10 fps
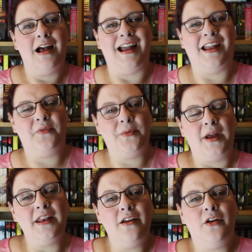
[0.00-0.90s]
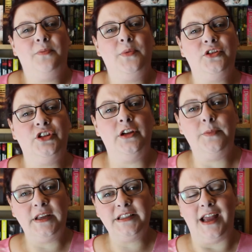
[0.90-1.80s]
Hi everyone, on
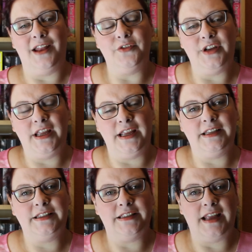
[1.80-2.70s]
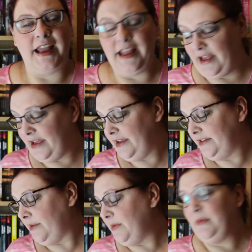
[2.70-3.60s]
BookTube, it's Andrea here today, and
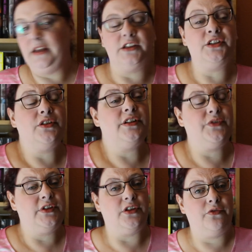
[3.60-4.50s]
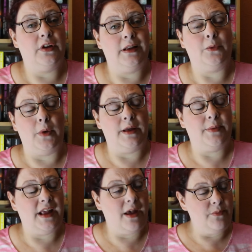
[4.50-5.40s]
I've been meaning to do this video for a little while,
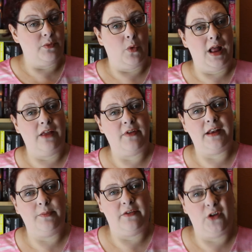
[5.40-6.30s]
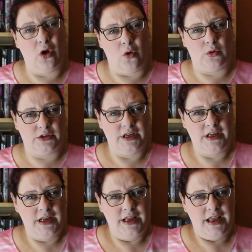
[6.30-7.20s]
but I haven't been well. I've had a bit of a cold
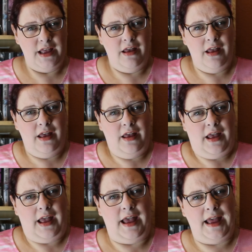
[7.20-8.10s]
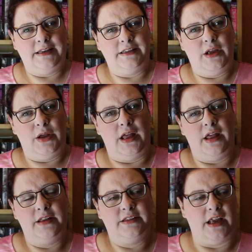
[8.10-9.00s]
and
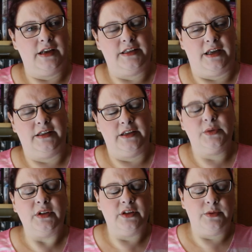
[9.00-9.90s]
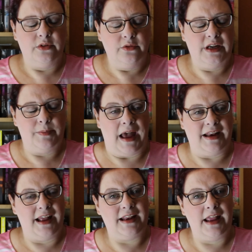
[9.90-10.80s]
sinusitis, which gives me a really bad
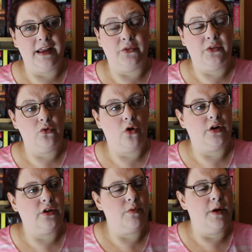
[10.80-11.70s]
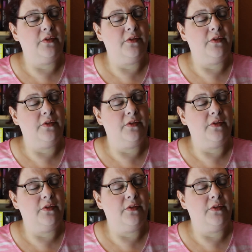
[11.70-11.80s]
headache. I've still got it at the moment.